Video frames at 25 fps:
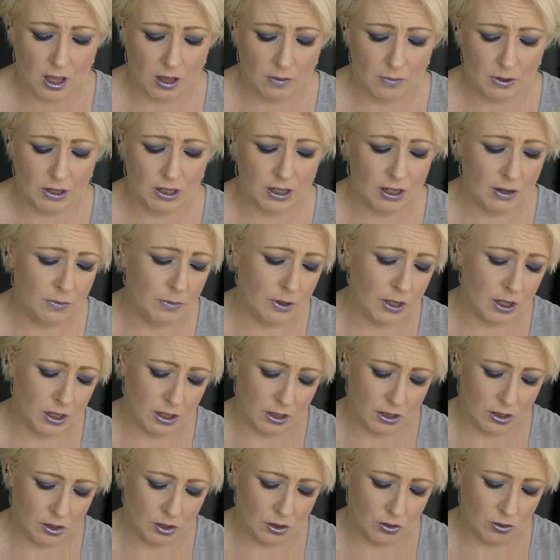It's number
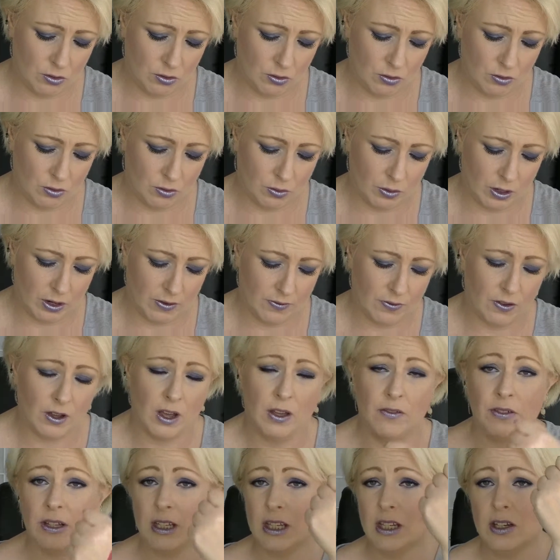
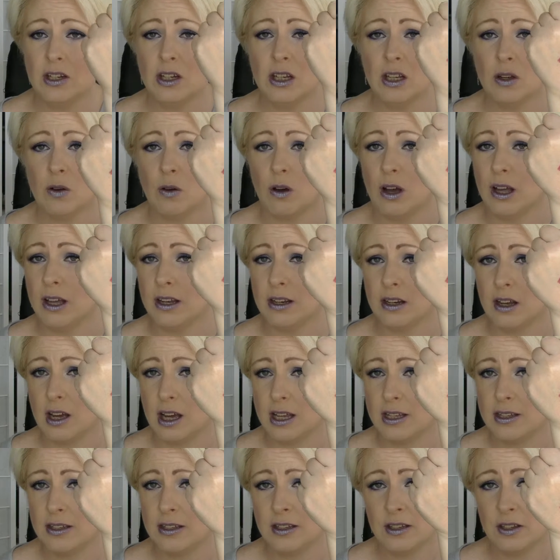225. It's actually quite a
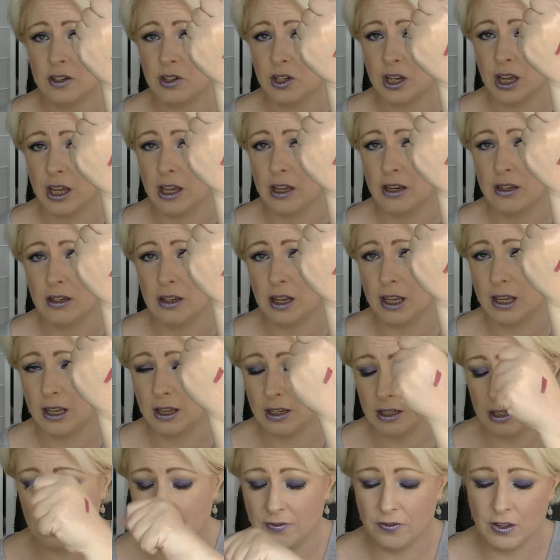nice shade. Like,
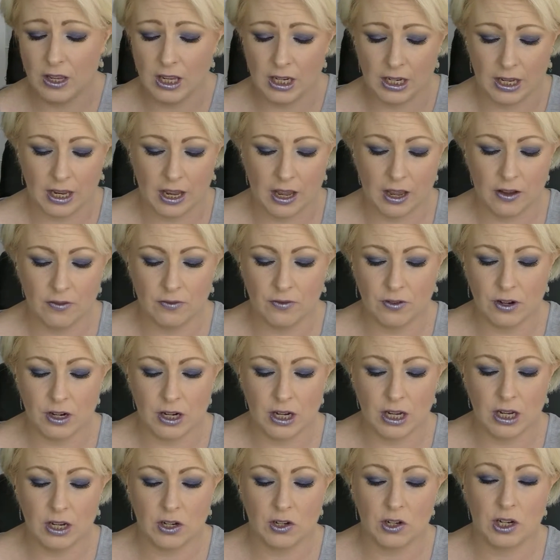it's a fairly
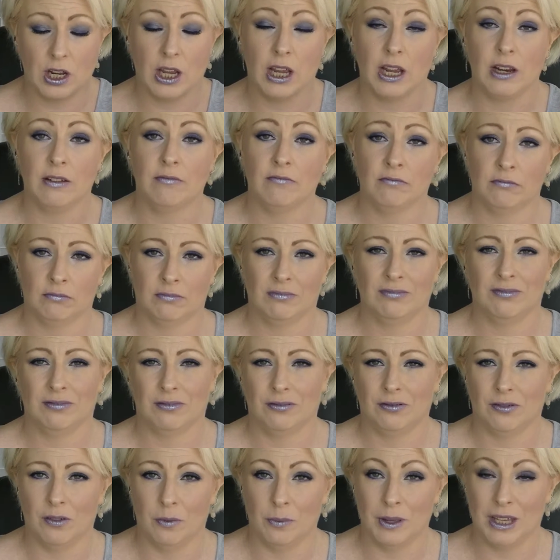everyday shade
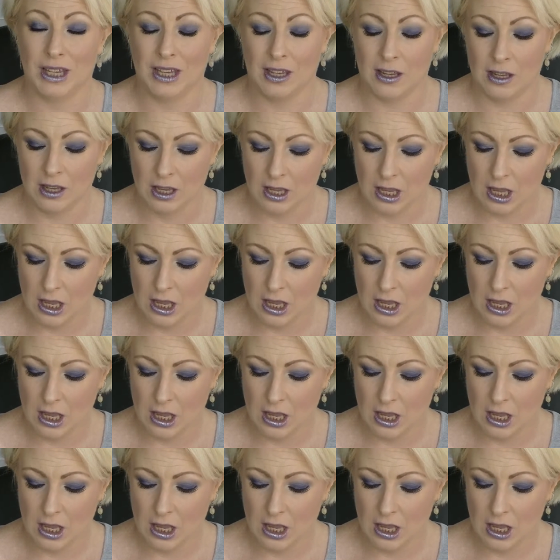for me.